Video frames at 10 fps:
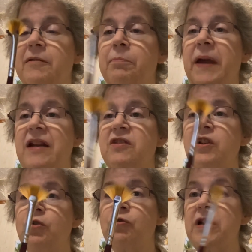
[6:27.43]

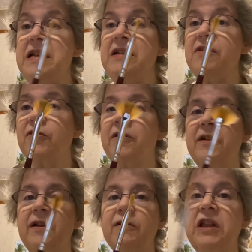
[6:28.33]
painting trees,
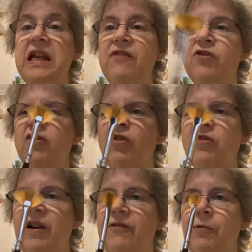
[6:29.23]
leaves and
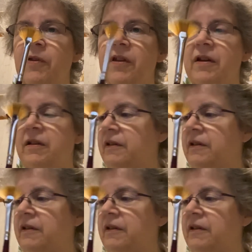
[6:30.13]
stuff with it.